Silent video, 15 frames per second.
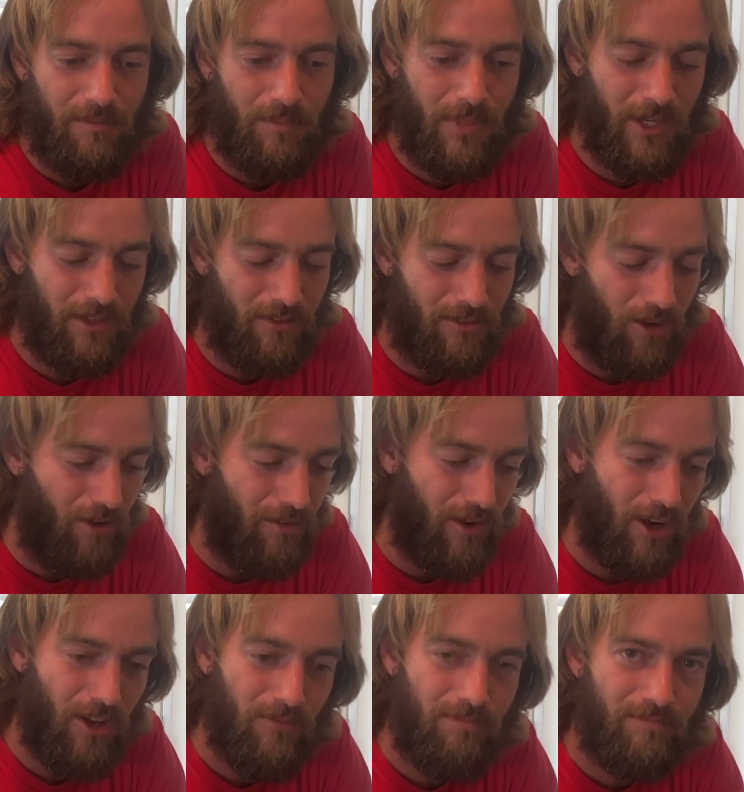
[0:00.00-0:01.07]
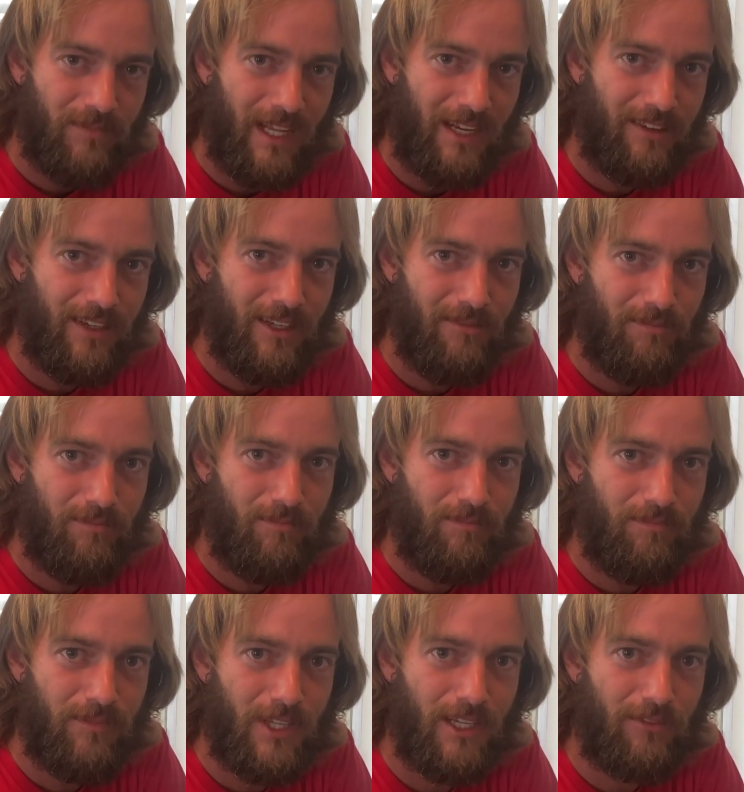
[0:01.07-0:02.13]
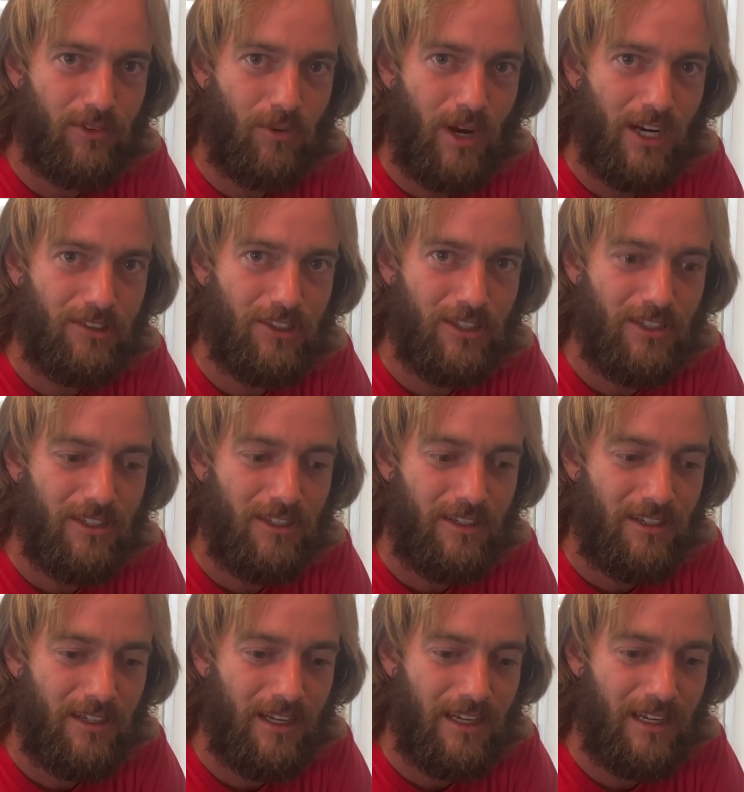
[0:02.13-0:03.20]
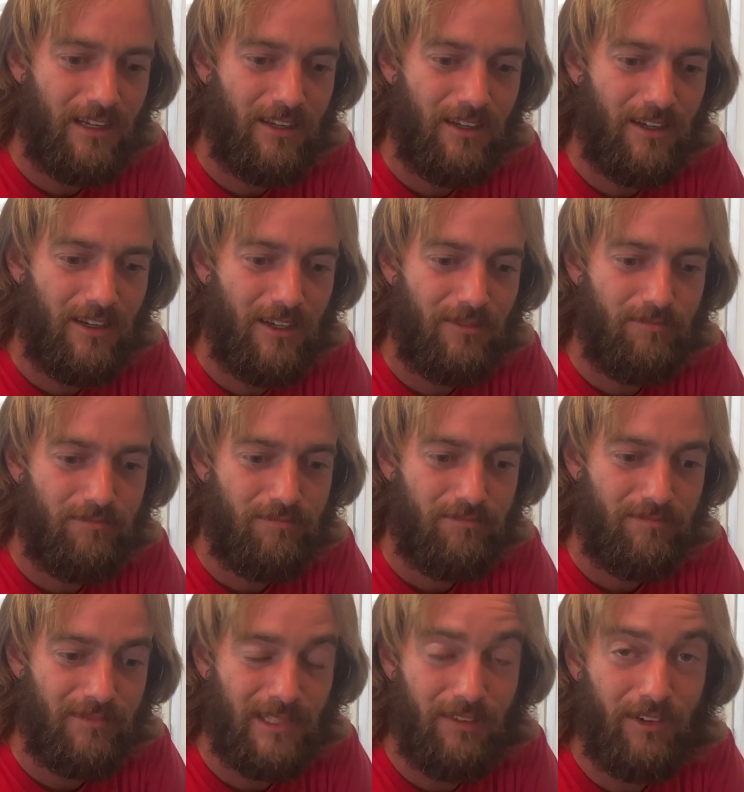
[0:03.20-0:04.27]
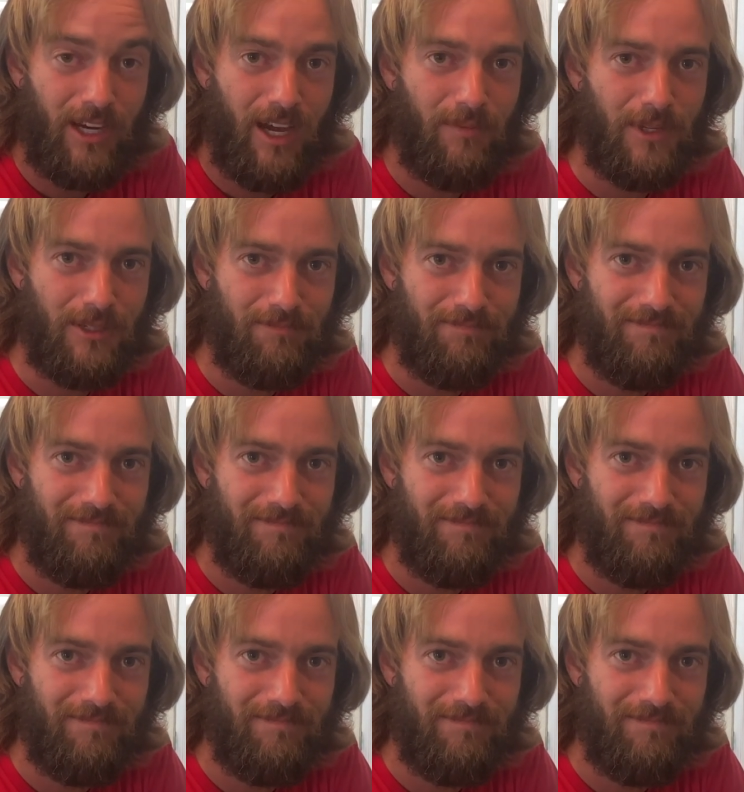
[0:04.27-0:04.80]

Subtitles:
But overall, that's it. Thanks for watching, and leave a comment.